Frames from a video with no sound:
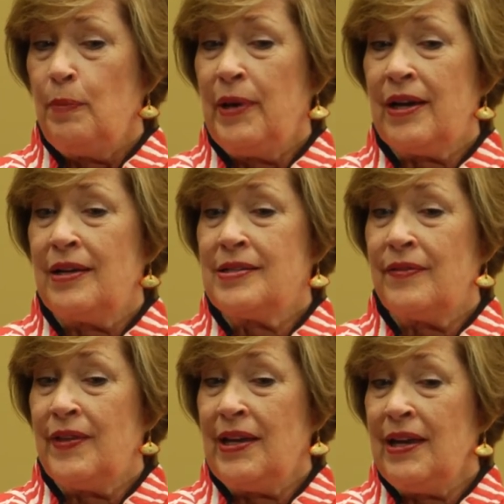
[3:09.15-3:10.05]
because
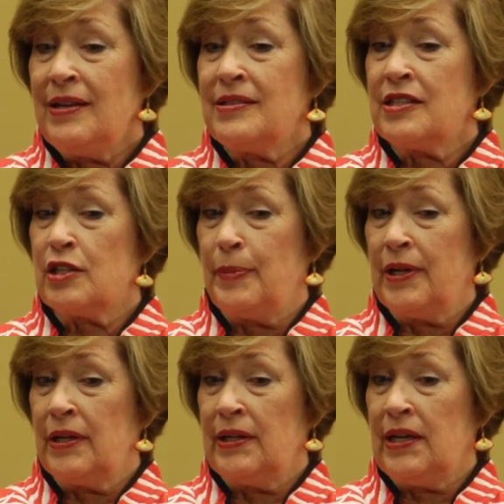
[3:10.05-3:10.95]
of the
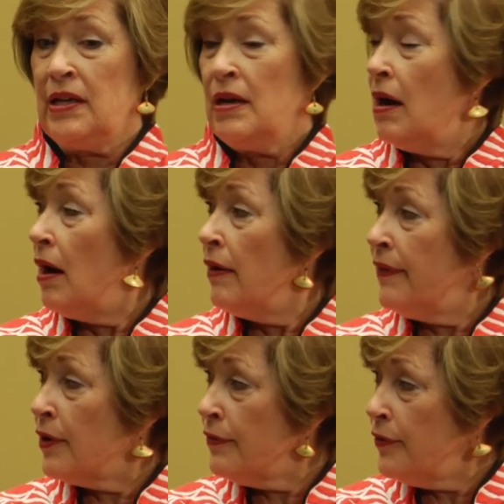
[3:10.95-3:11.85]
instability of
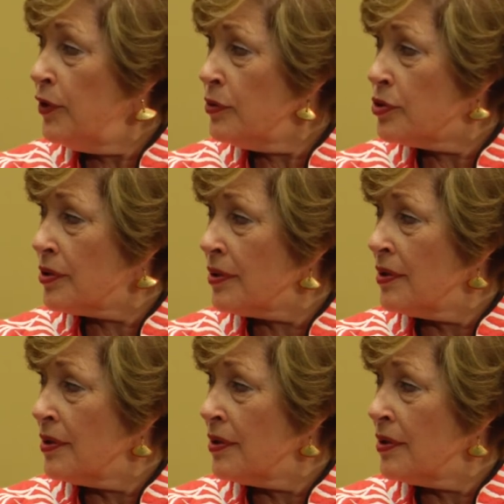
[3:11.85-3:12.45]
their future.